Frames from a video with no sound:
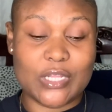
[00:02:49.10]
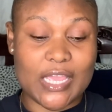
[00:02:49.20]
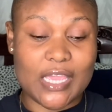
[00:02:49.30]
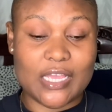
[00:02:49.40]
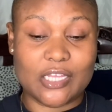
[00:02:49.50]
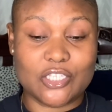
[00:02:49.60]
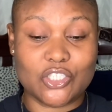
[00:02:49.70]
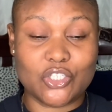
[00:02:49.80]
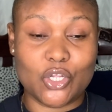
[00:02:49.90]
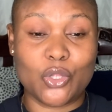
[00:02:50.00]
like
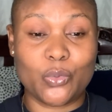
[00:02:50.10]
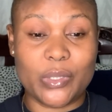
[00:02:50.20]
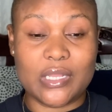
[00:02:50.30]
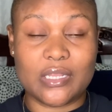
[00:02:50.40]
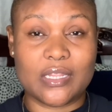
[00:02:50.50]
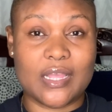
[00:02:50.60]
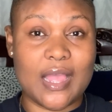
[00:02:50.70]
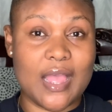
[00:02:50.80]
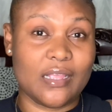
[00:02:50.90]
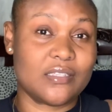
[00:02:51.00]
struggle with
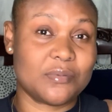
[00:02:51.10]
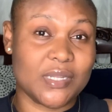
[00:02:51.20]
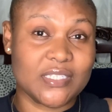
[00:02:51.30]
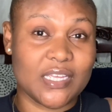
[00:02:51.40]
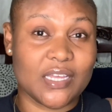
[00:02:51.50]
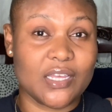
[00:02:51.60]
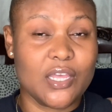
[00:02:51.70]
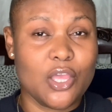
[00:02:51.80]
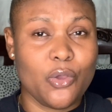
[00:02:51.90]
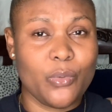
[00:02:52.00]
asthma attack
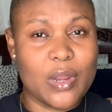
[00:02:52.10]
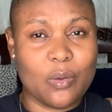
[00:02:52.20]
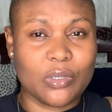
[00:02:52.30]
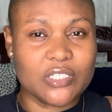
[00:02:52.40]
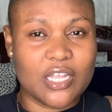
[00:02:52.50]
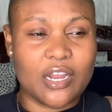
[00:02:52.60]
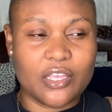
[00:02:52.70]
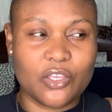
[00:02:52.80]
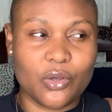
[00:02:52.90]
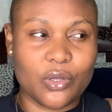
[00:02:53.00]
when I was uh,
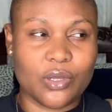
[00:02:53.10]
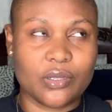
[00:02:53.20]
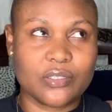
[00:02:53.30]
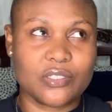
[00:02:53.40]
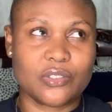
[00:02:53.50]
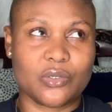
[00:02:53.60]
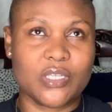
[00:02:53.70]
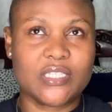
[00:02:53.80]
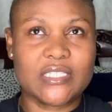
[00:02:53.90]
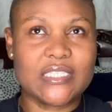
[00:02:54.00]
younger so
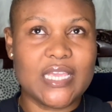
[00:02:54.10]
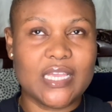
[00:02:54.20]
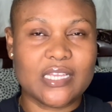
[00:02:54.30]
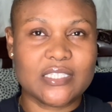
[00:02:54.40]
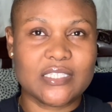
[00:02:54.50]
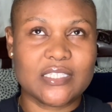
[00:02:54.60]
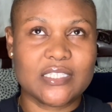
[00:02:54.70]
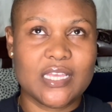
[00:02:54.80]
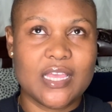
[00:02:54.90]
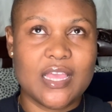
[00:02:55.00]
it
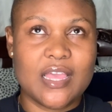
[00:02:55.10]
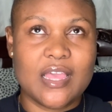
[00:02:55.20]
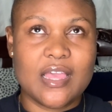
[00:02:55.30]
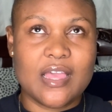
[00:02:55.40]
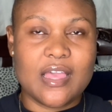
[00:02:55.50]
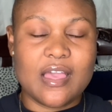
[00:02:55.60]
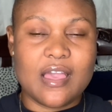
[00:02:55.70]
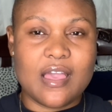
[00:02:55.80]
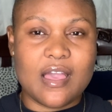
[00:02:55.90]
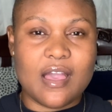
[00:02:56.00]
takes
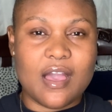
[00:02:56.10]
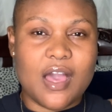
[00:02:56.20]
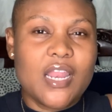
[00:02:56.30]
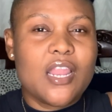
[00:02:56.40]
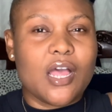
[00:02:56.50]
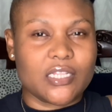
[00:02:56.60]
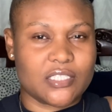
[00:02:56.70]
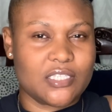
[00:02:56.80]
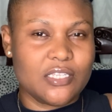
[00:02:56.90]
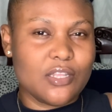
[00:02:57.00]
a
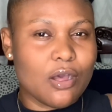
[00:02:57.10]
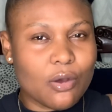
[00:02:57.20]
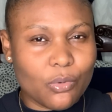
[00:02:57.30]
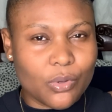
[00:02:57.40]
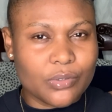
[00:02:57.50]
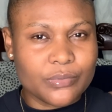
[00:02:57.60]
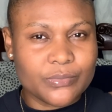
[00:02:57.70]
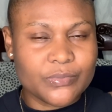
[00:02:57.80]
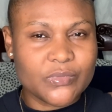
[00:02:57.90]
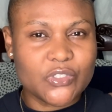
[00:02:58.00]
lot now
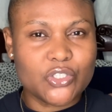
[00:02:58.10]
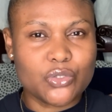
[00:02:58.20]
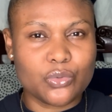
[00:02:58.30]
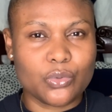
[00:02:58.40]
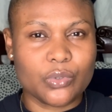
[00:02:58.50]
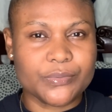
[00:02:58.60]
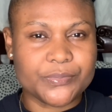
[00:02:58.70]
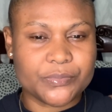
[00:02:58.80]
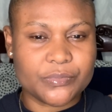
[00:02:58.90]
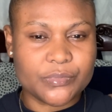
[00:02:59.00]
to
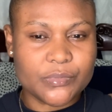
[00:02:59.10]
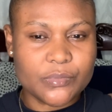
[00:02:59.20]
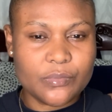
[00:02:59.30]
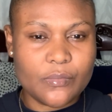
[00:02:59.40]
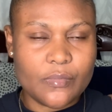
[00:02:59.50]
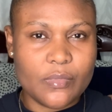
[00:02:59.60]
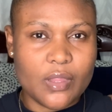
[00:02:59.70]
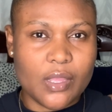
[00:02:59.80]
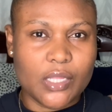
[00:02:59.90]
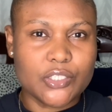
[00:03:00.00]

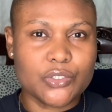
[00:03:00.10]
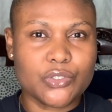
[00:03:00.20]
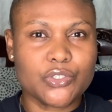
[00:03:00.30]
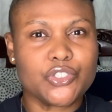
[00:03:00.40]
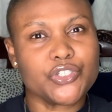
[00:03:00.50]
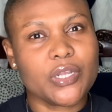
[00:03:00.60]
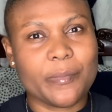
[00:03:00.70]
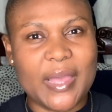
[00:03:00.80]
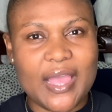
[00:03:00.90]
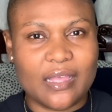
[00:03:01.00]
to to trigger
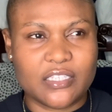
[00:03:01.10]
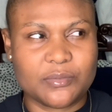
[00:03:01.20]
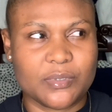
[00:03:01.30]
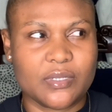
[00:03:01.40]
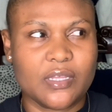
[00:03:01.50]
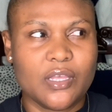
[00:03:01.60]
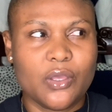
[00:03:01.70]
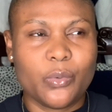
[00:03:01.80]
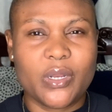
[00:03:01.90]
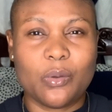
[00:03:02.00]
my asthma when i